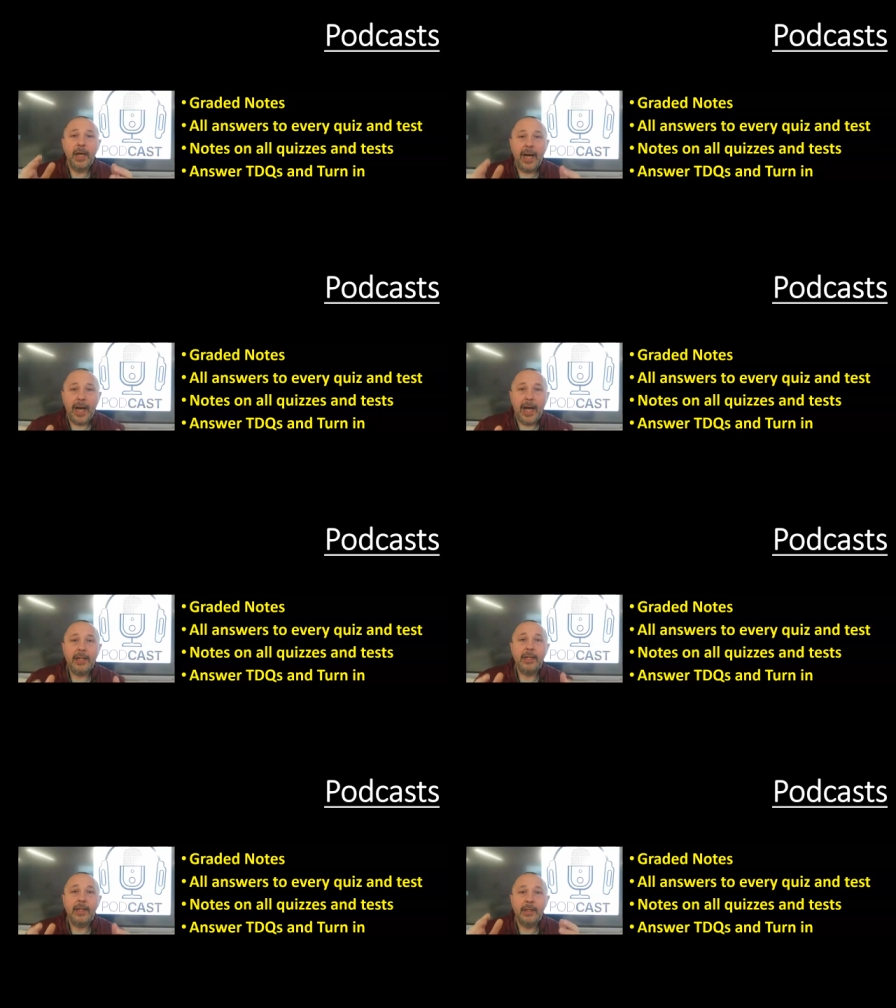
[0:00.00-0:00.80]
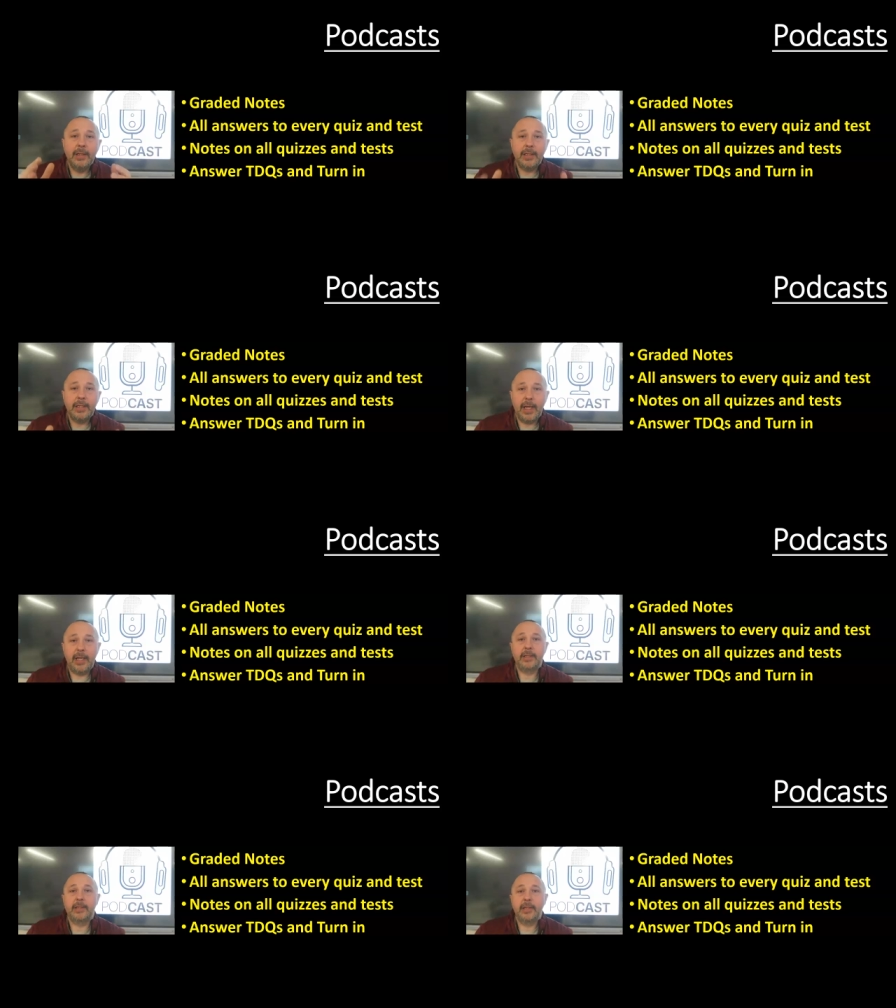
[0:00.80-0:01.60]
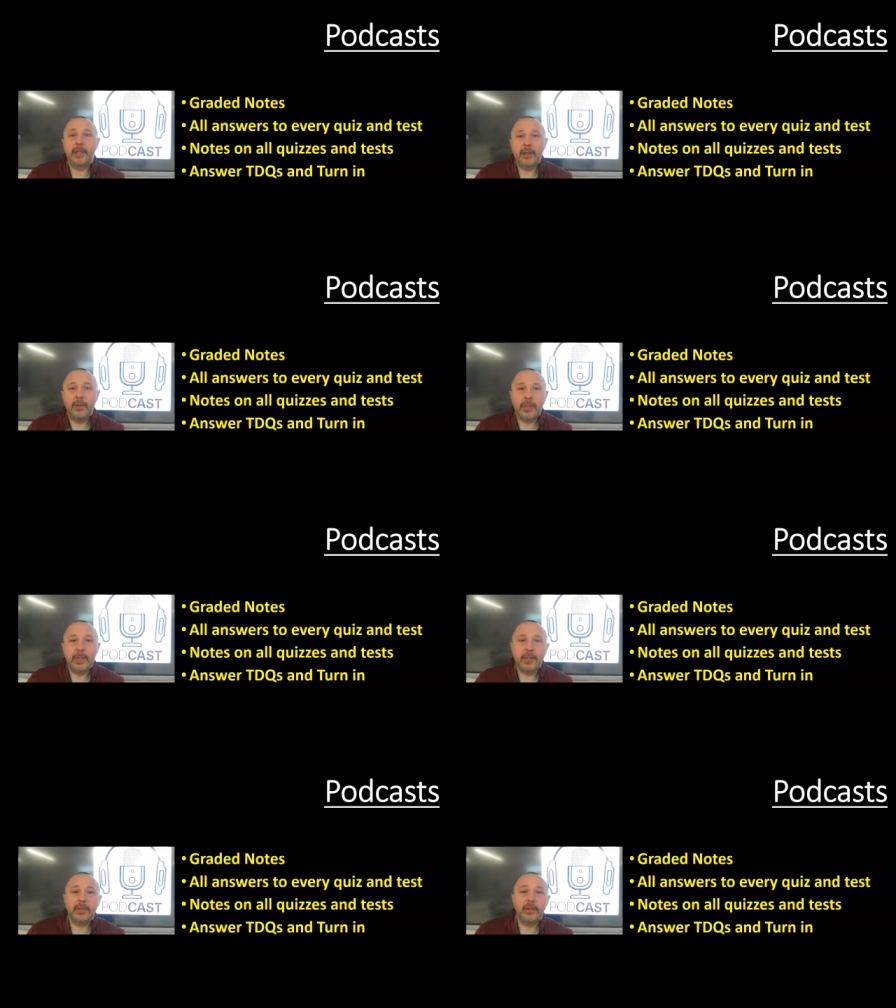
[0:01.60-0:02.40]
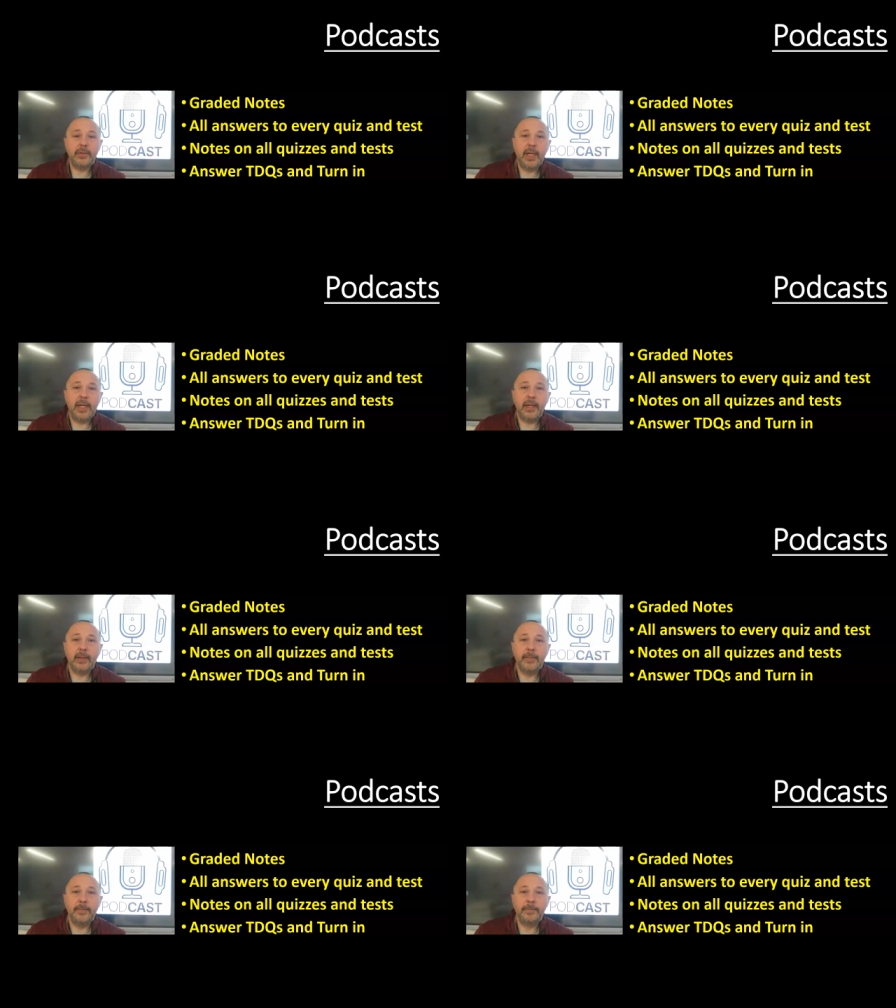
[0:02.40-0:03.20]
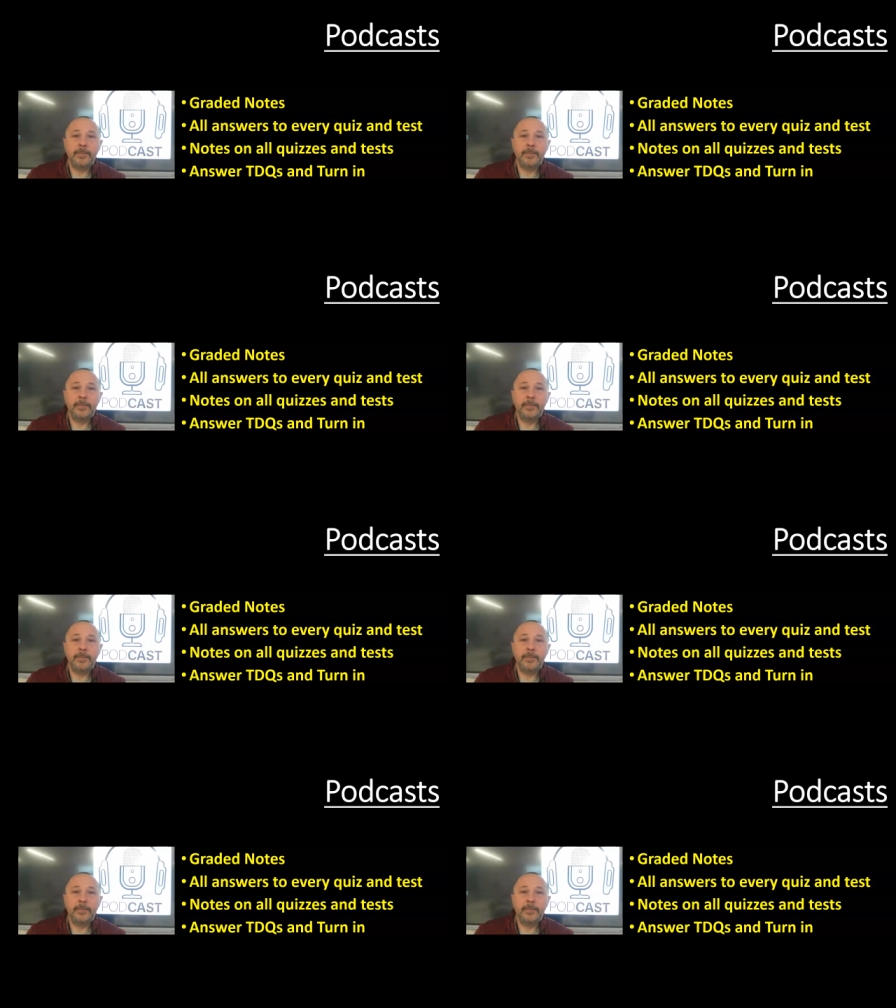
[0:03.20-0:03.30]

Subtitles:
on the tests and quizzes you take.